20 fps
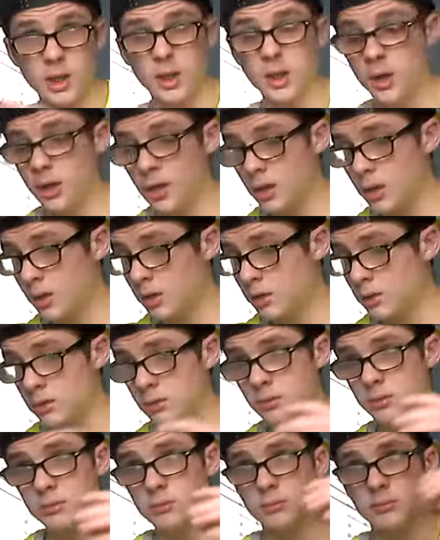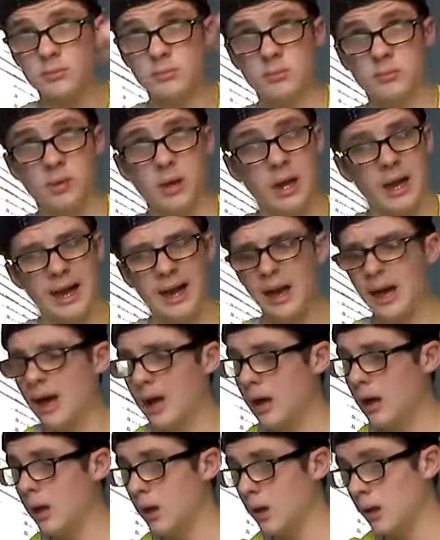um,
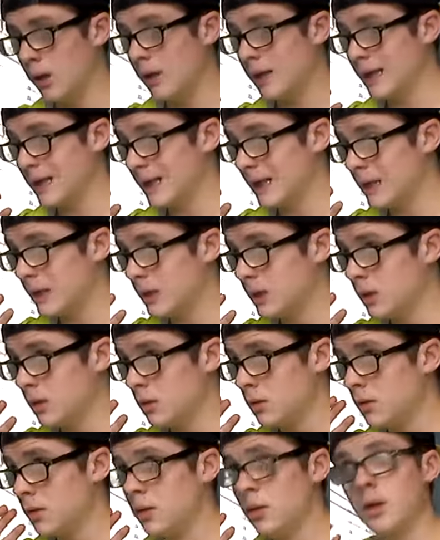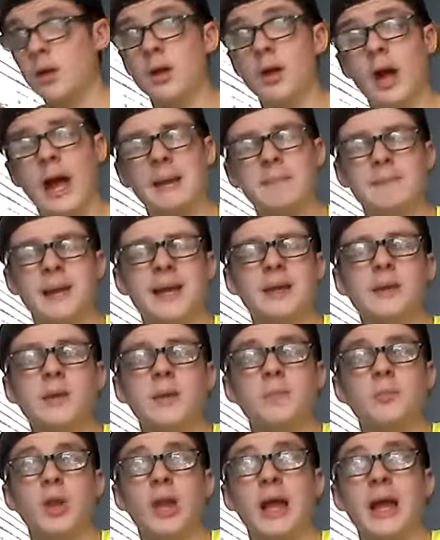I I mainly
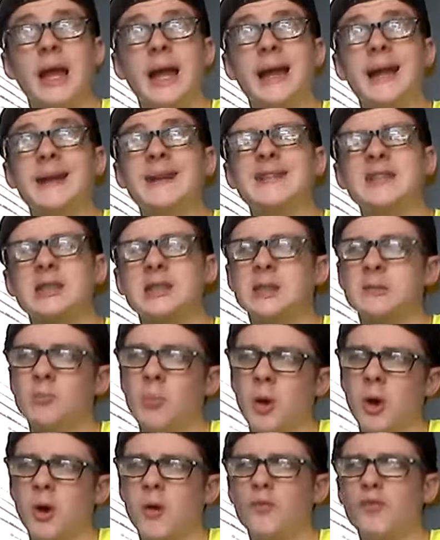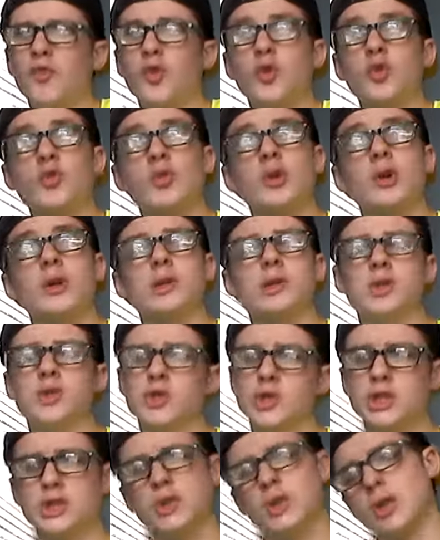play small forward or
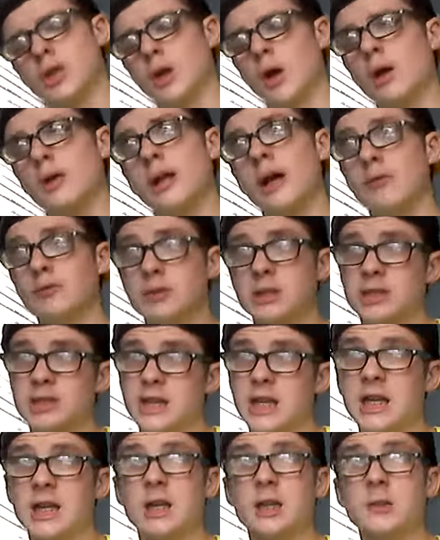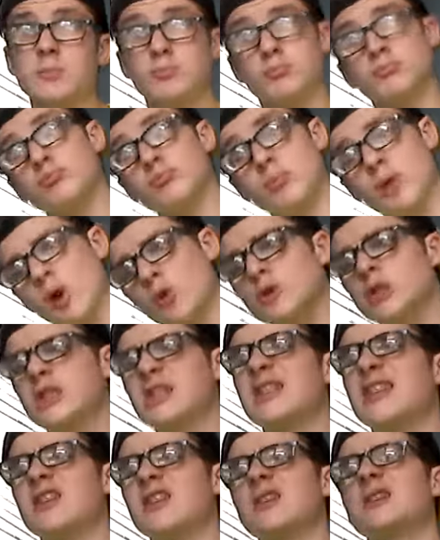shooting guard. I would say
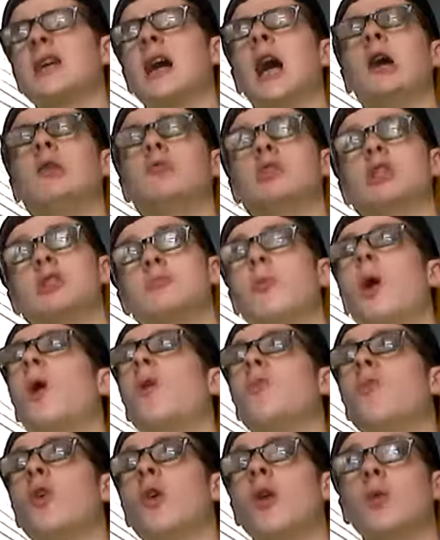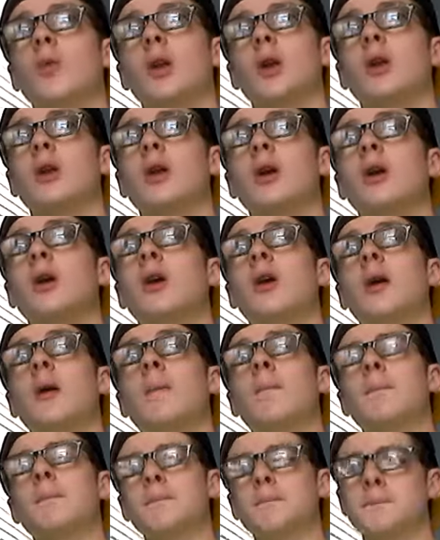most of the time small forward,
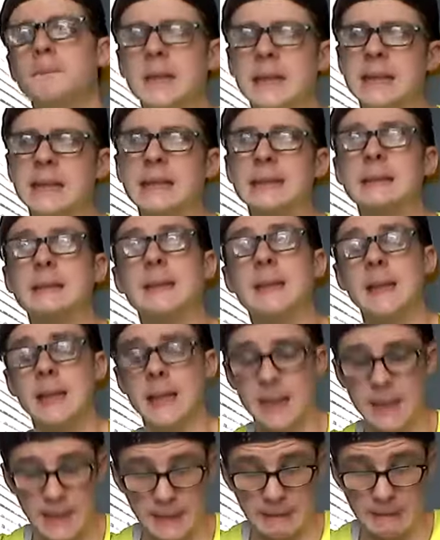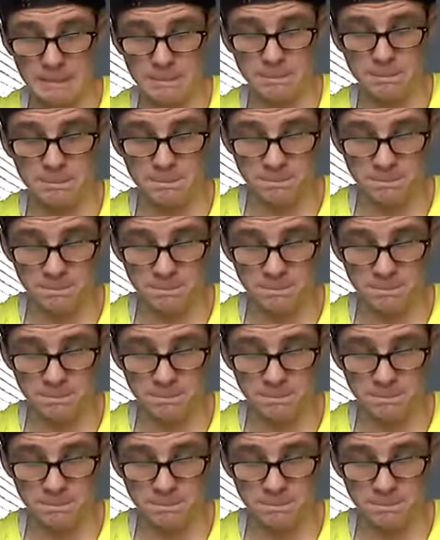but um,